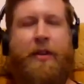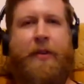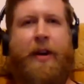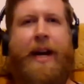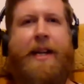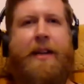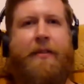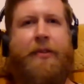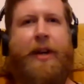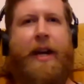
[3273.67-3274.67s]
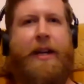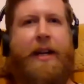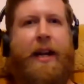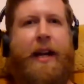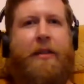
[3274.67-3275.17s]
The Varieties of
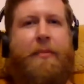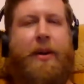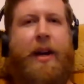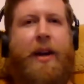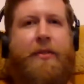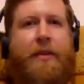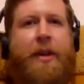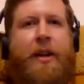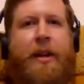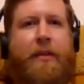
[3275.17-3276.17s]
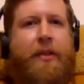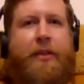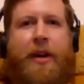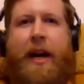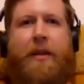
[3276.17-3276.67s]
Psychedelic Experience, and was this
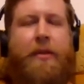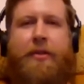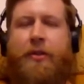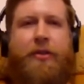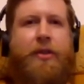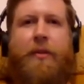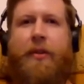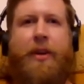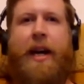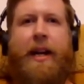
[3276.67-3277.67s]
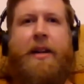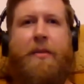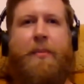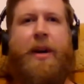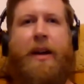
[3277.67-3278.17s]
guy who was just suicidally
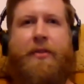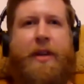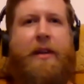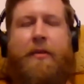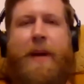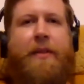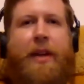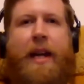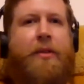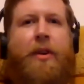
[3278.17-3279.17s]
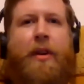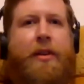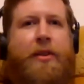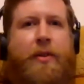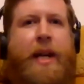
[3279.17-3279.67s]
depressed and he was basically, he was going
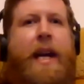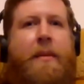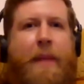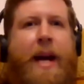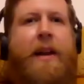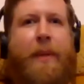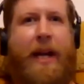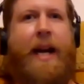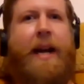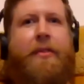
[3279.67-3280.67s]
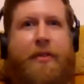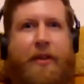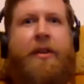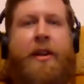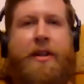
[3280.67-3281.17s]
to do it. He had made his plans
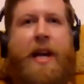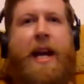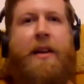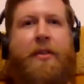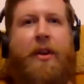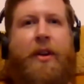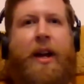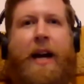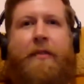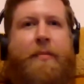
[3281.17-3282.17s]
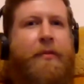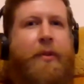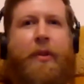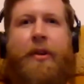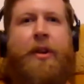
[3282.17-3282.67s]
to take his own life
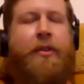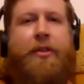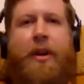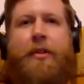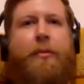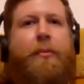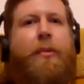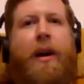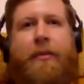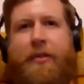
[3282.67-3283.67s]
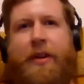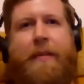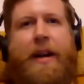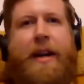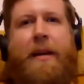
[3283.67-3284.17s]
before, so it's a while since I
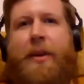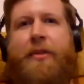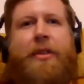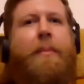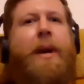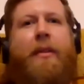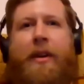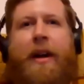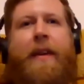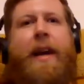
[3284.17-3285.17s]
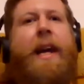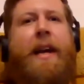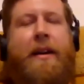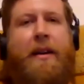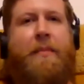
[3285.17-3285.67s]
read it now, but somehow or other
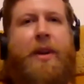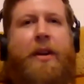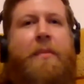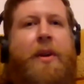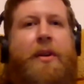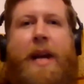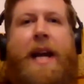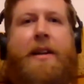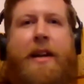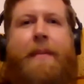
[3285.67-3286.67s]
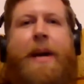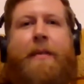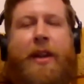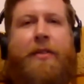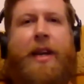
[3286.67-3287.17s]
he, um, you know, ended up
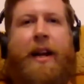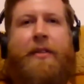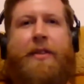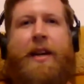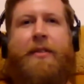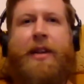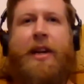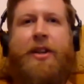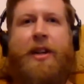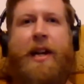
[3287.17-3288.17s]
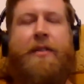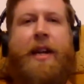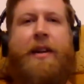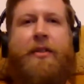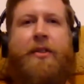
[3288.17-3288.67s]
having this LSD session. And as
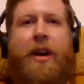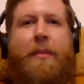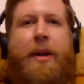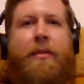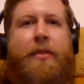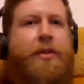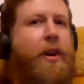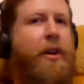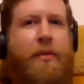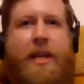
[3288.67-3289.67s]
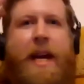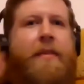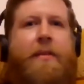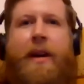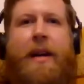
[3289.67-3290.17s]
he described it, it was a total death
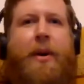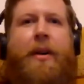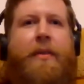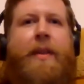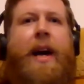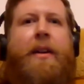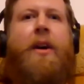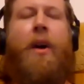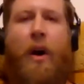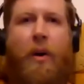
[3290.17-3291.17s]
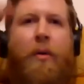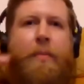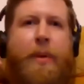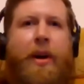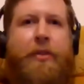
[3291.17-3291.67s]
and rebirth. And that
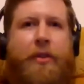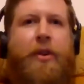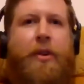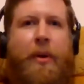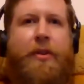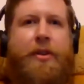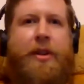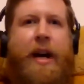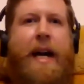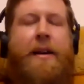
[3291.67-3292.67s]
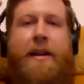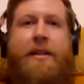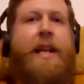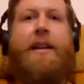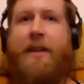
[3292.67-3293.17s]
old person who wanted to die
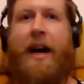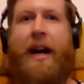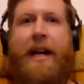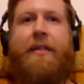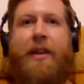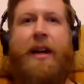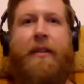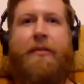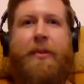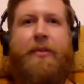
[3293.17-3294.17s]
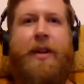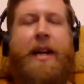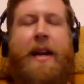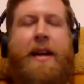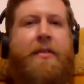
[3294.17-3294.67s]
did die. And he said afterwards that
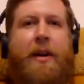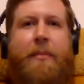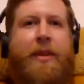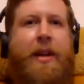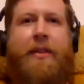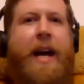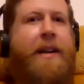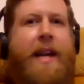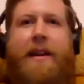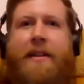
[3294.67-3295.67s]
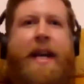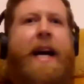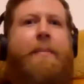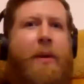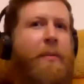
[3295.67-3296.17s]
in some sense that needed to
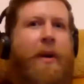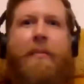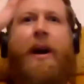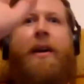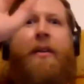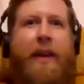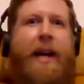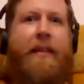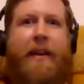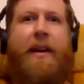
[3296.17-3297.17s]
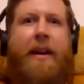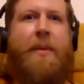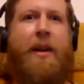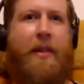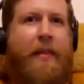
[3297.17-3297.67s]
happen one way or the other. Um,
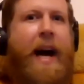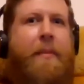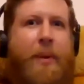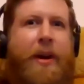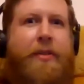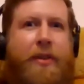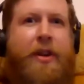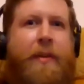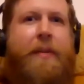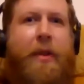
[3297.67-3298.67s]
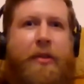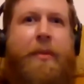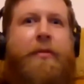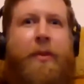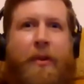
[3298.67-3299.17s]
that wow. person who he was
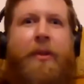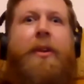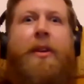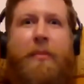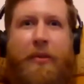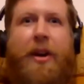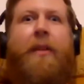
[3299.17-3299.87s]
before was